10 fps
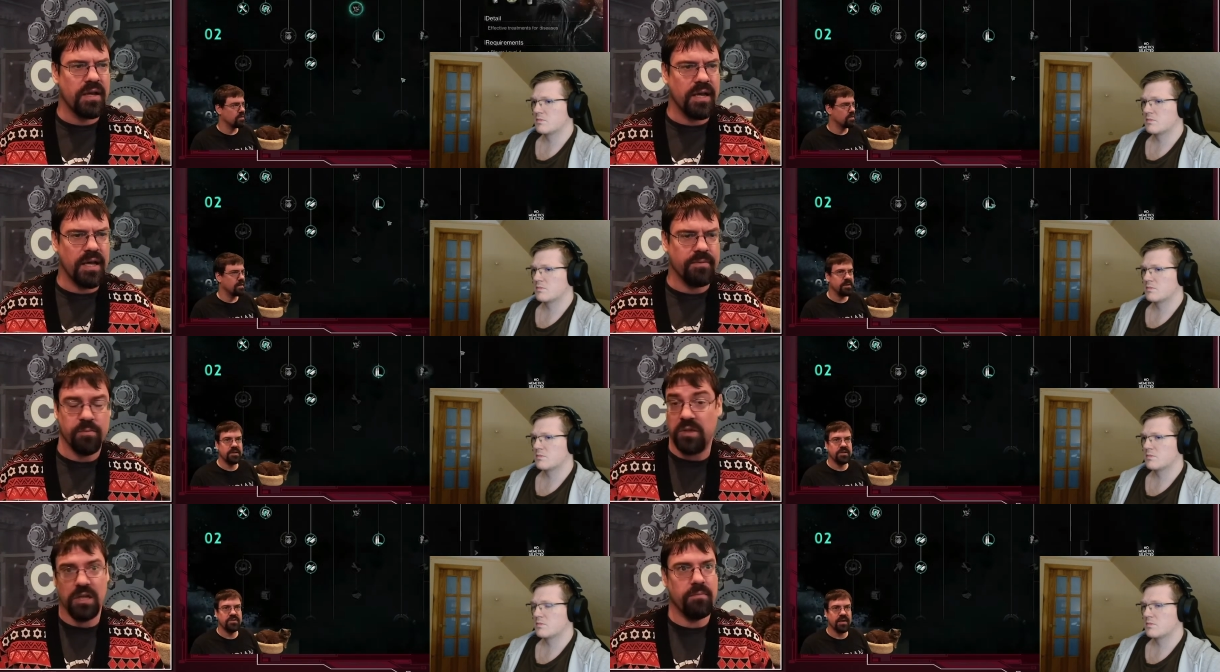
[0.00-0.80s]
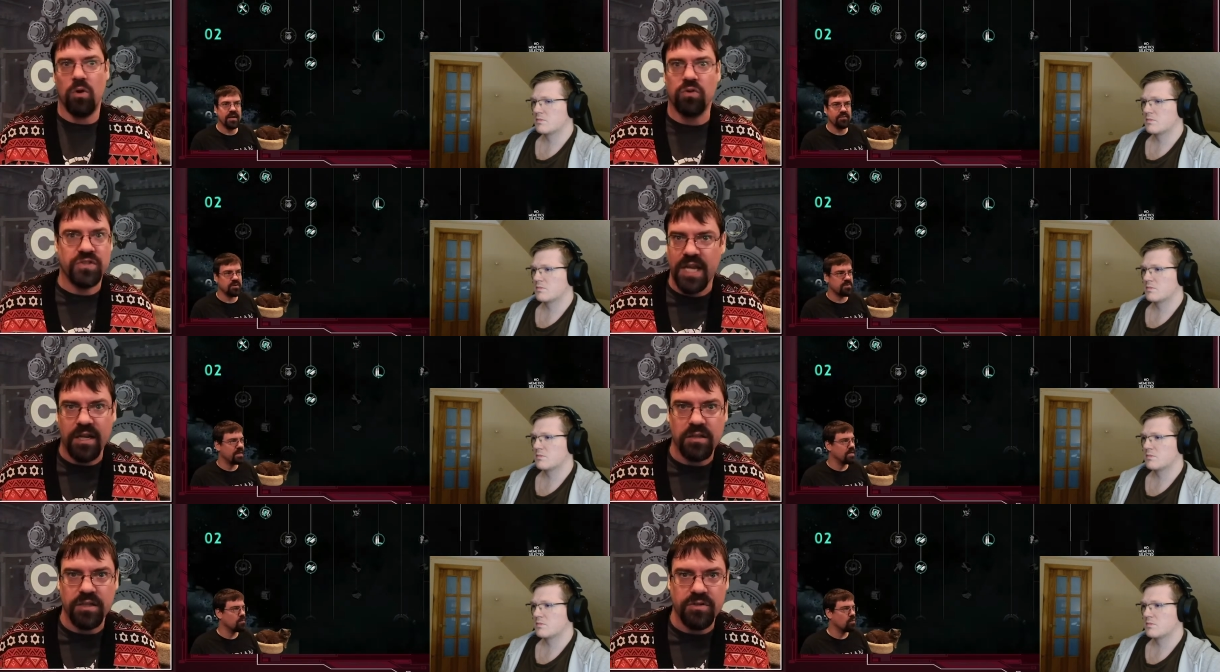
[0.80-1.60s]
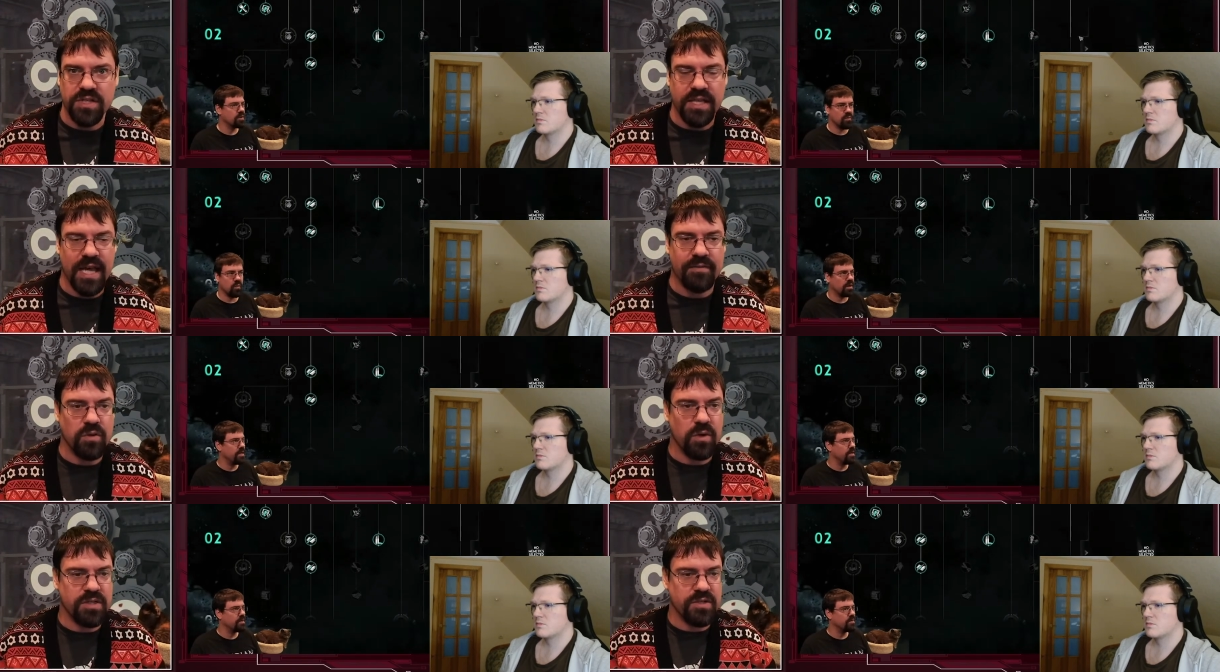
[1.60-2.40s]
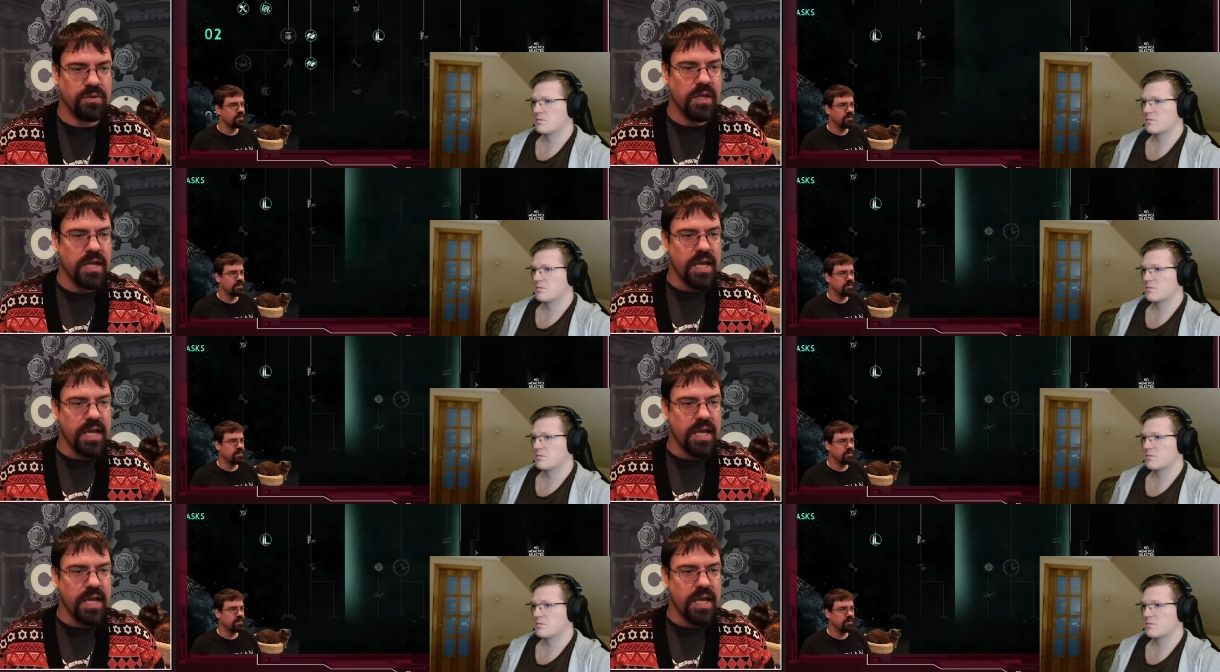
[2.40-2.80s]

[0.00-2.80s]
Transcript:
Speaker 1: Um, you're building a motorcycle and using that if you want to.